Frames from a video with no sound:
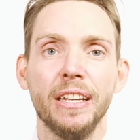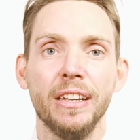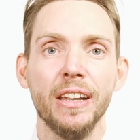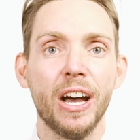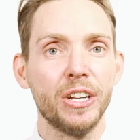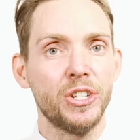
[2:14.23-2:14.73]

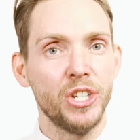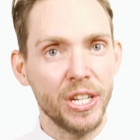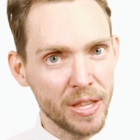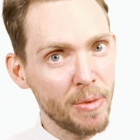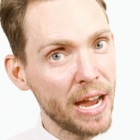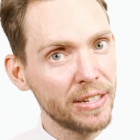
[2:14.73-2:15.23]
Not
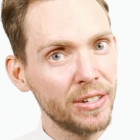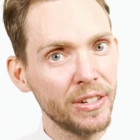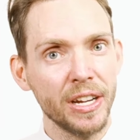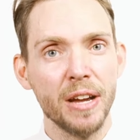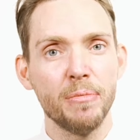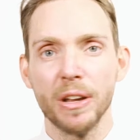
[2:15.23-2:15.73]
just the
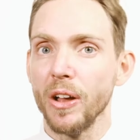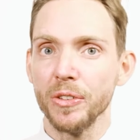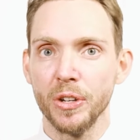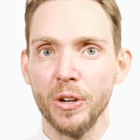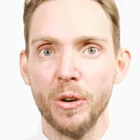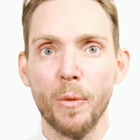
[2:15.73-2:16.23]
bacteria, but
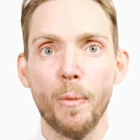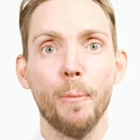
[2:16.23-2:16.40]
also